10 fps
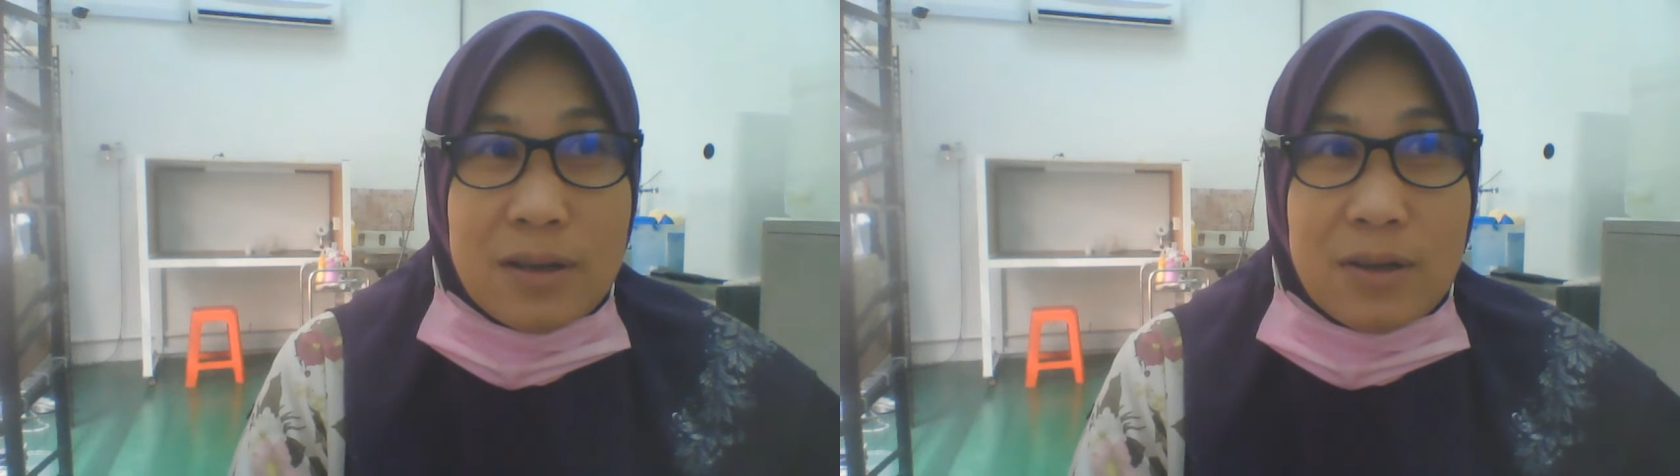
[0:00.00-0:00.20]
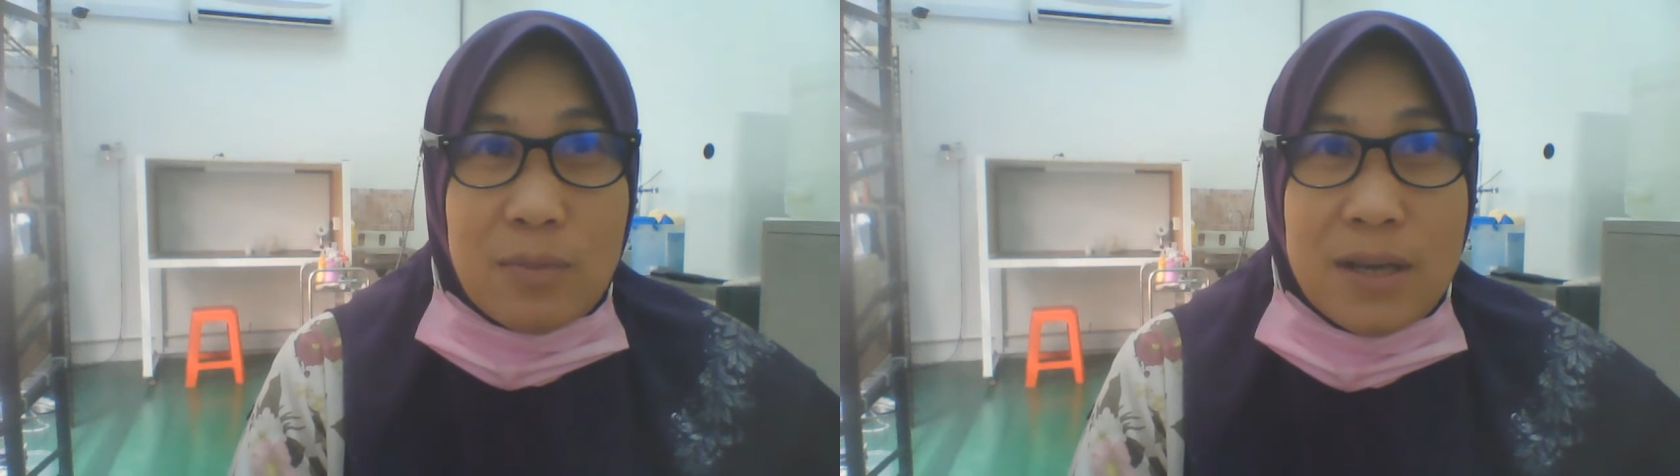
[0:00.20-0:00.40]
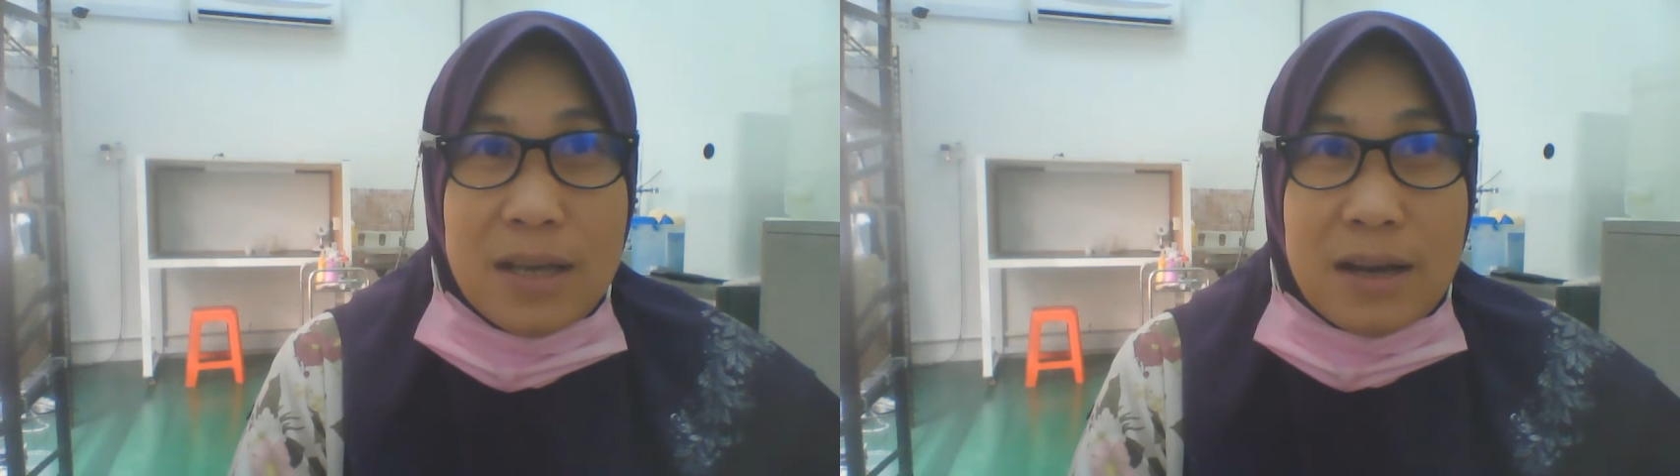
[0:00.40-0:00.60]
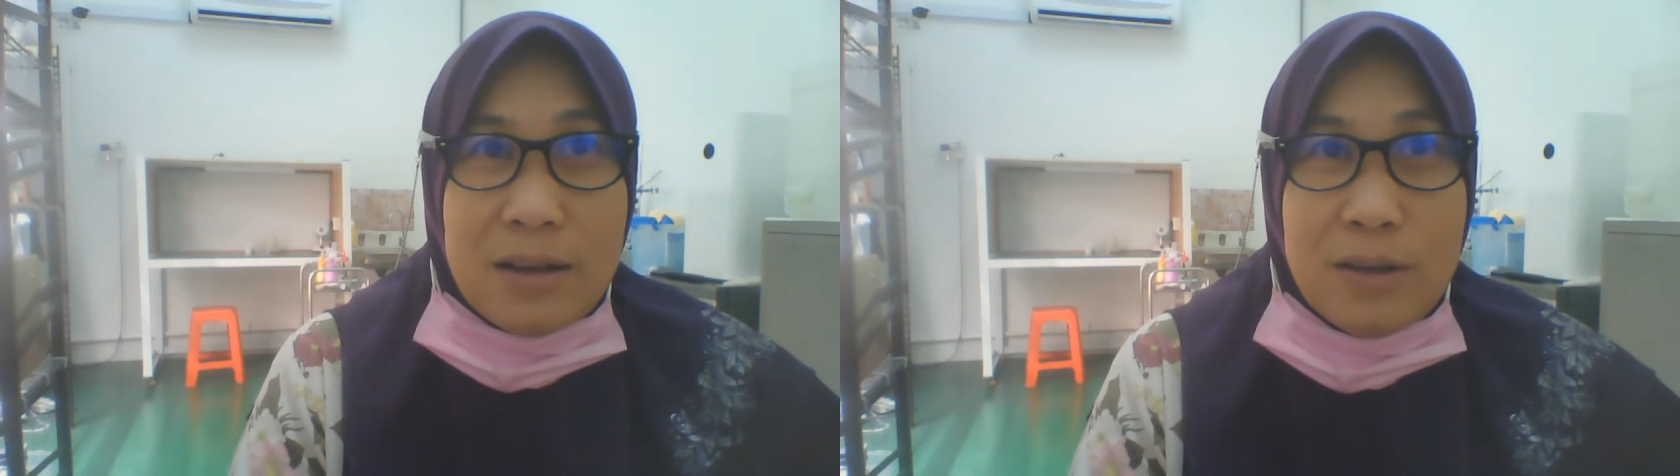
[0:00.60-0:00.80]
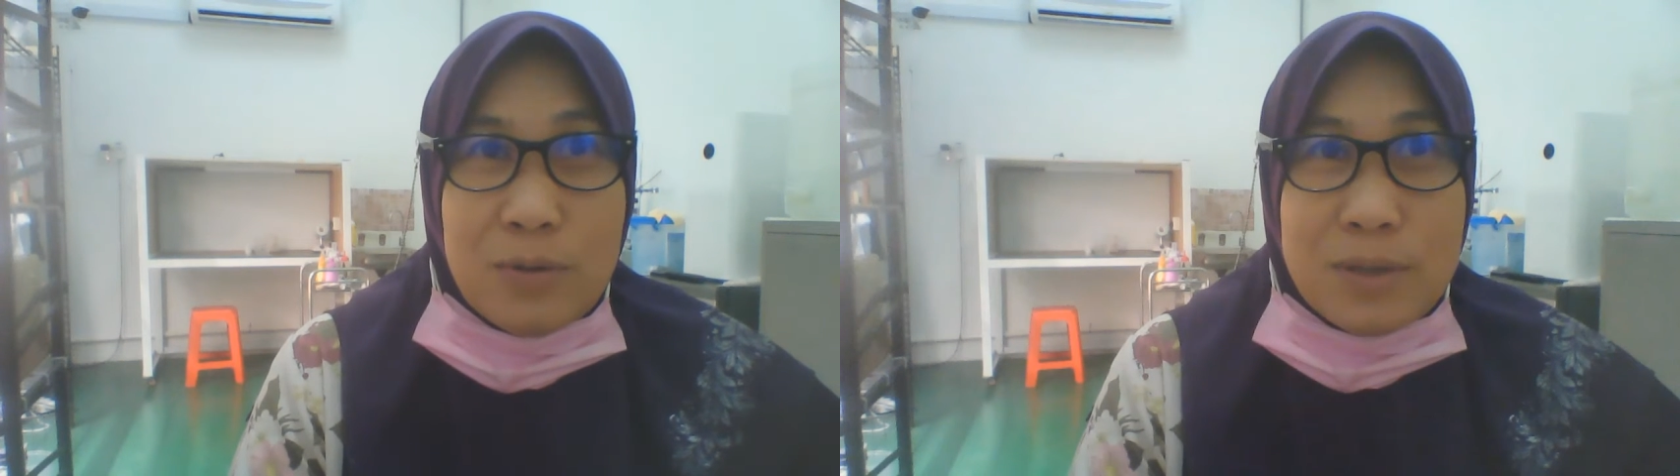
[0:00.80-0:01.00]
Normally
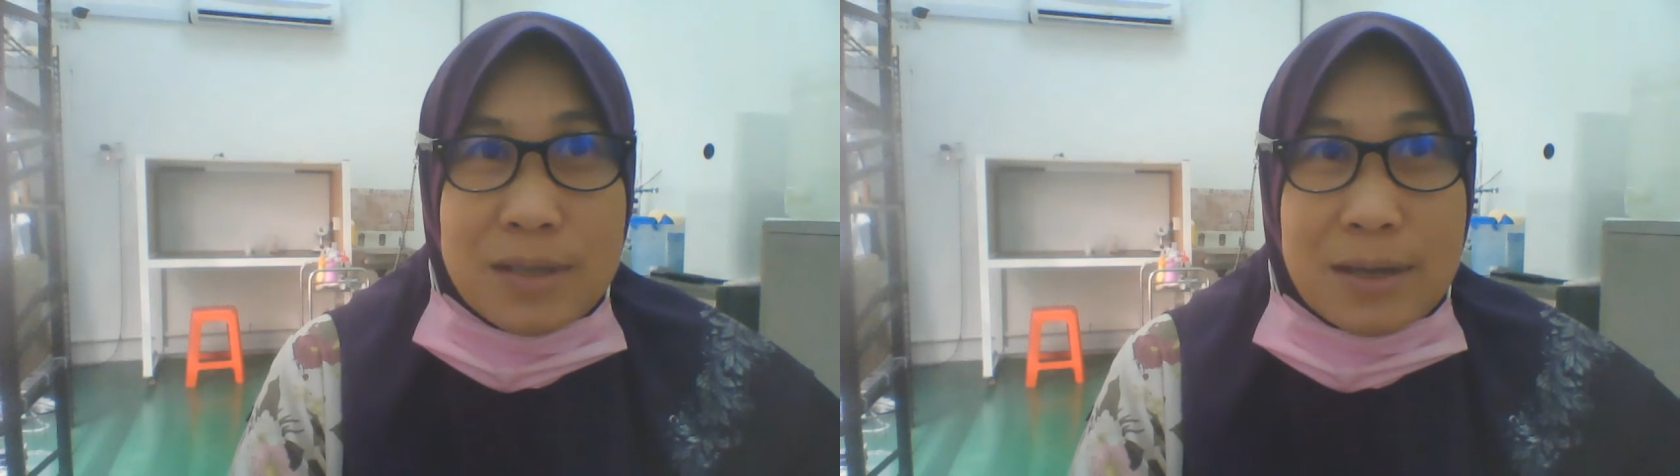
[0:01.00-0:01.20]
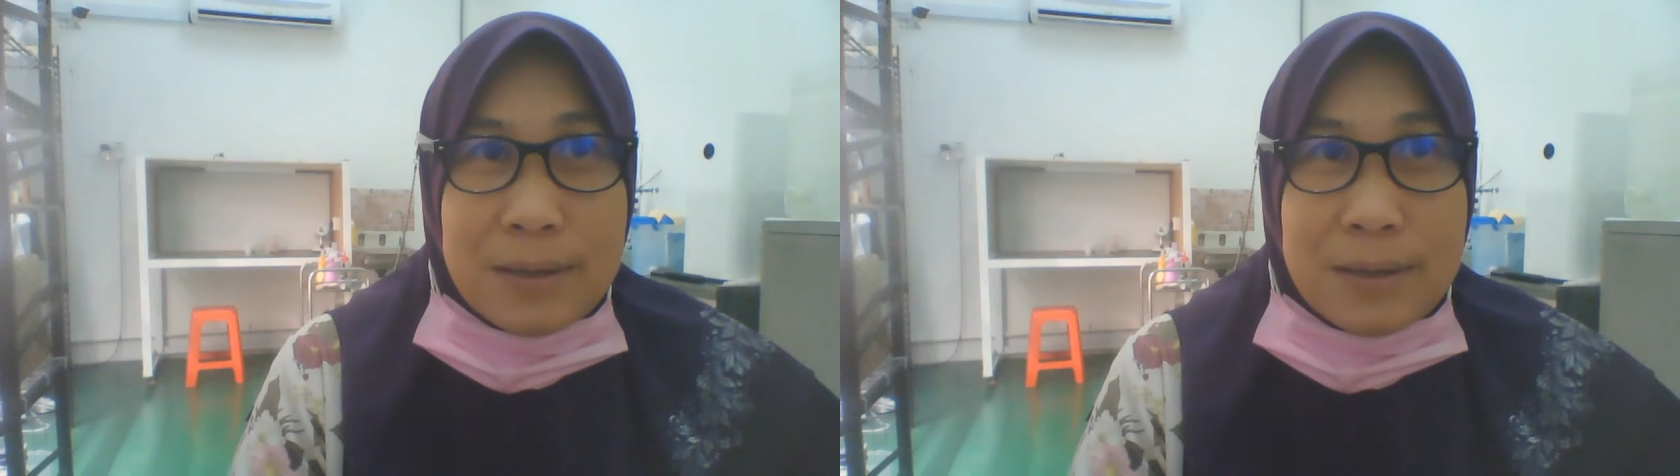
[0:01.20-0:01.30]
I use